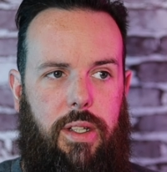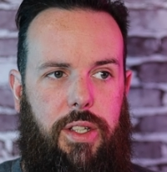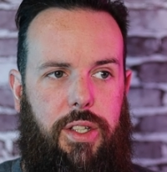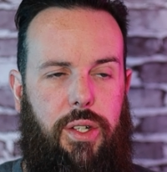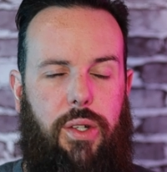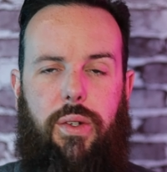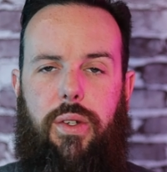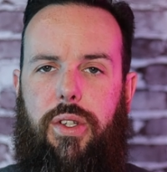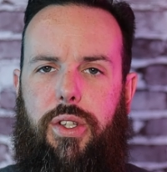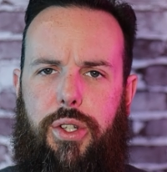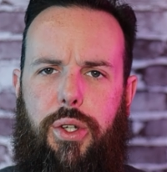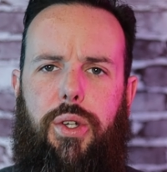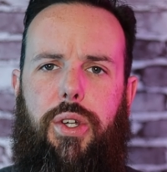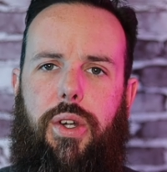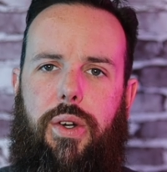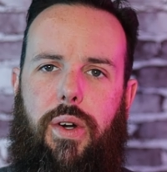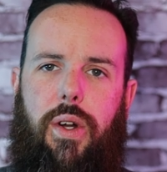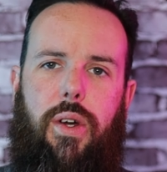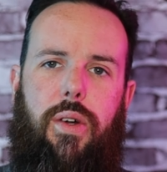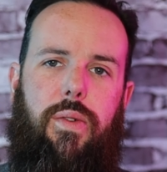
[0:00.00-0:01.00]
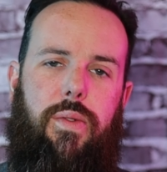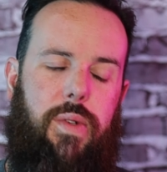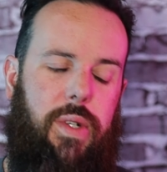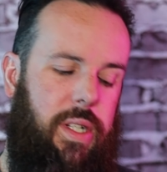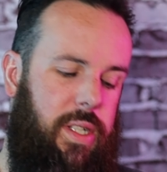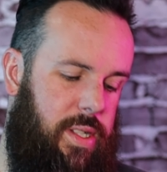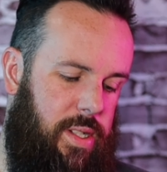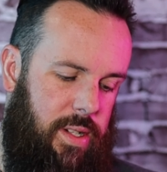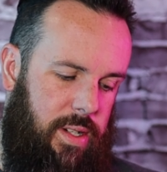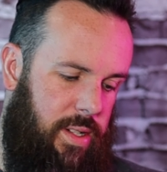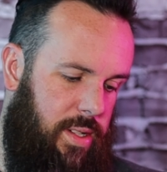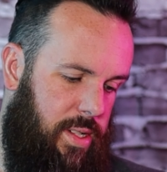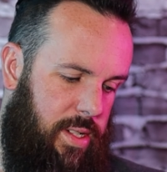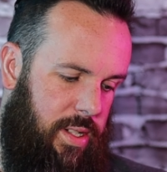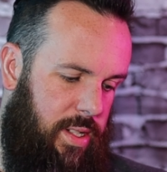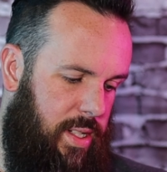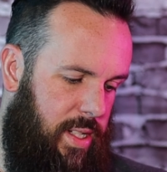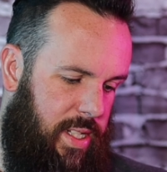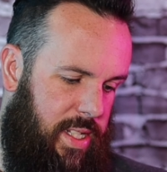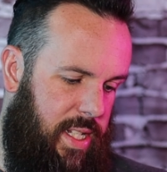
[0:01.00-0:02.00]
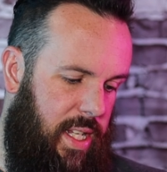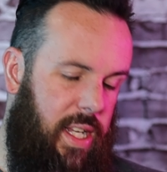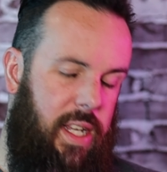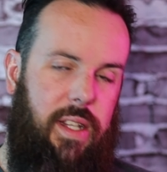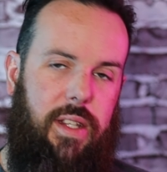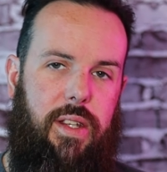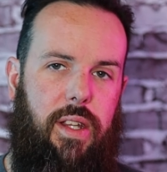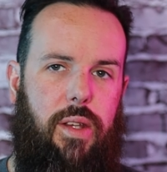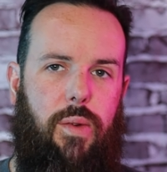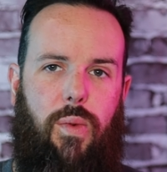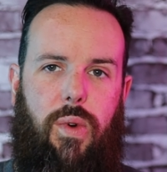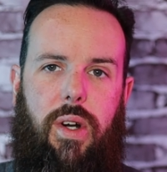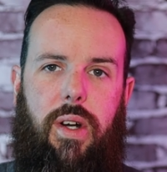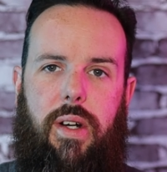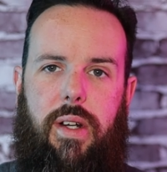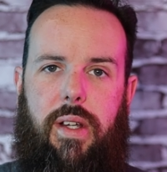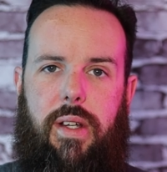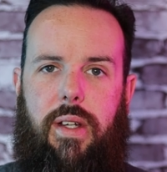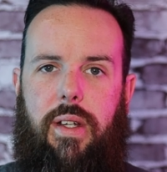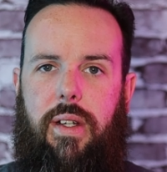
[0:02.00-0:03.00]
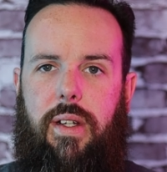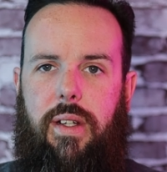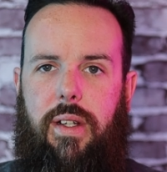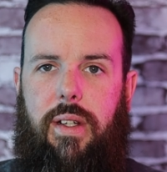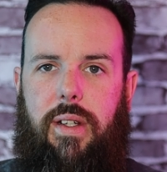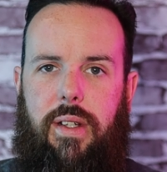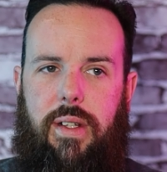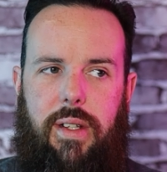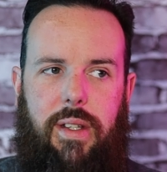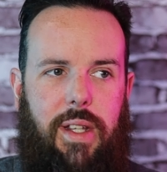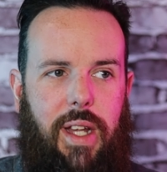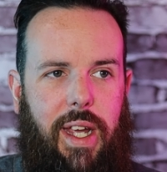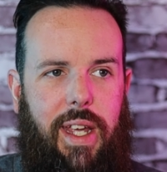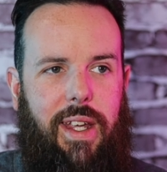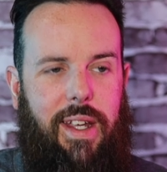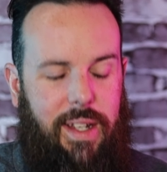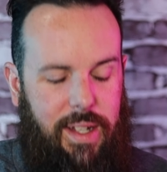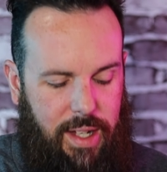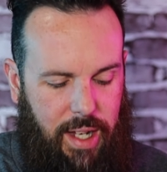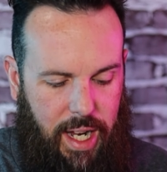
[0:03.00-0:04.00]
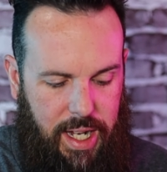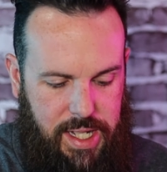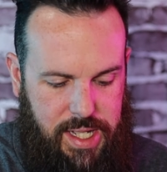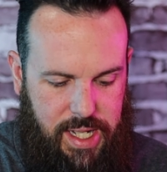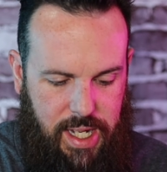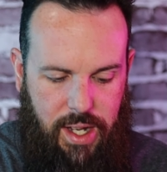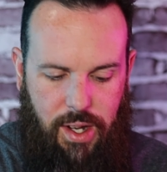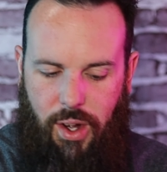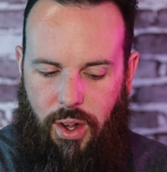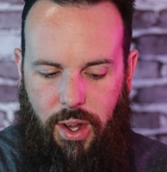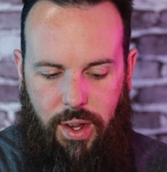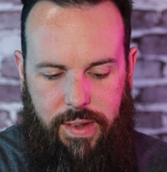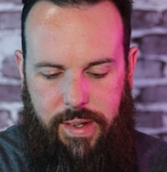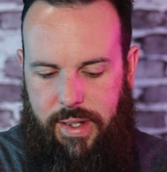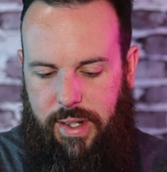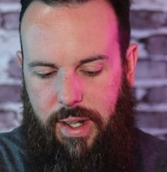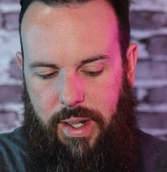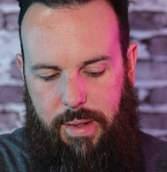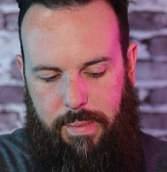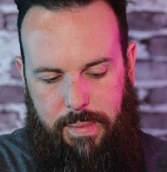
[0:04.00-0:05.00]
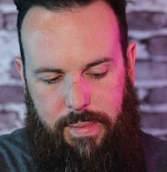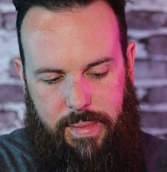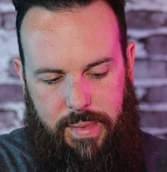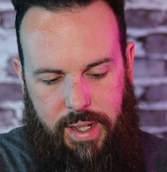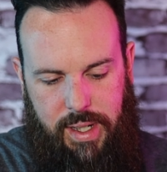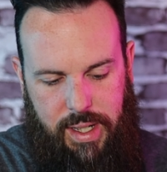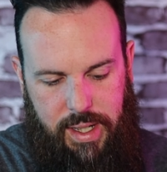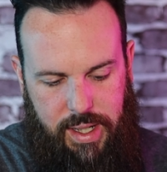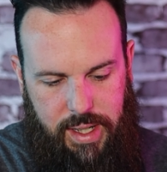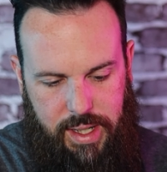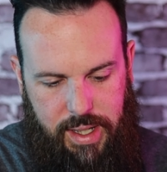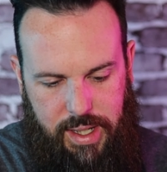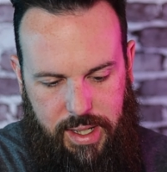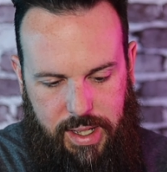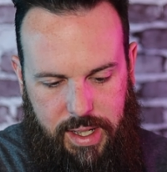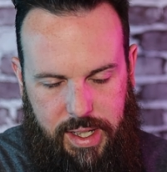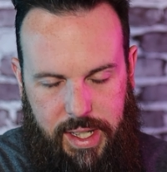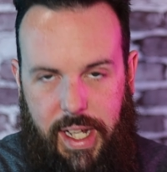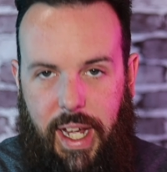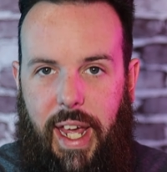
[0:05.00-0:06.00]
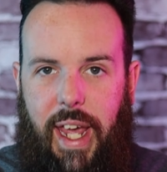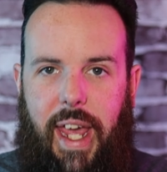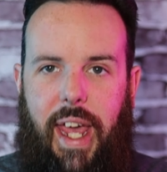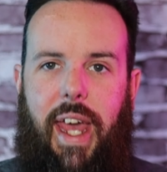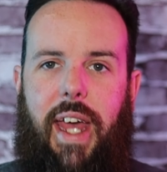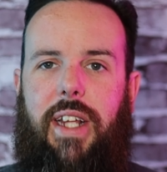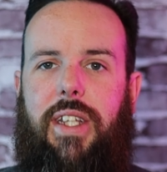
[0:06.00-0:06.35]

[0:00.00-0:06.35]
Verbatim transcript: Do your own research. Dig into the Word. Like I say all the time, the